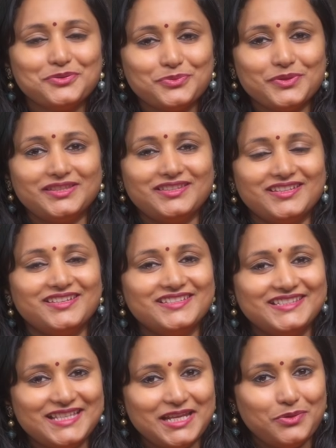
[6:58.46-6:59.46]
with
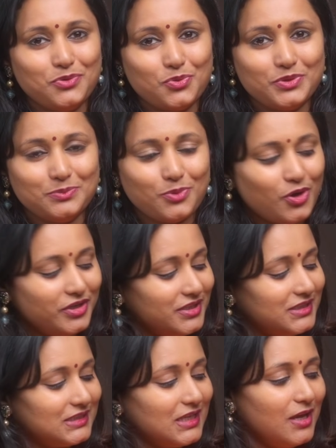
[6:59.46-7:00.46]
zari woven
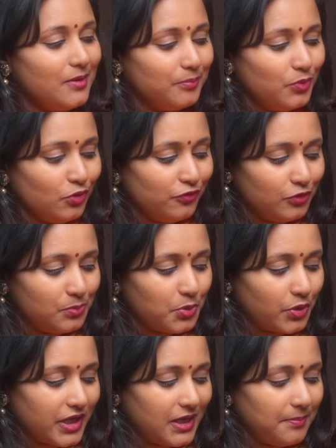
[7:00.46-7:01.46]
borders, beautiful
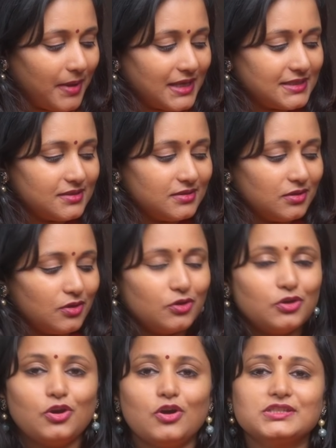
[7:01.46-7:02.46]
brocade pattern,
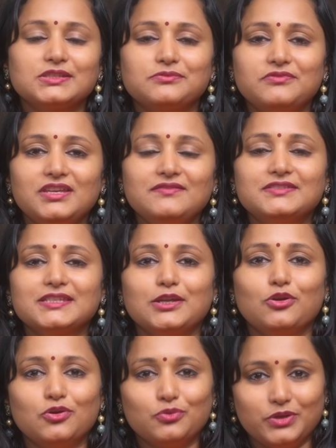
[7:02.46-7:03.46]
cross weaves along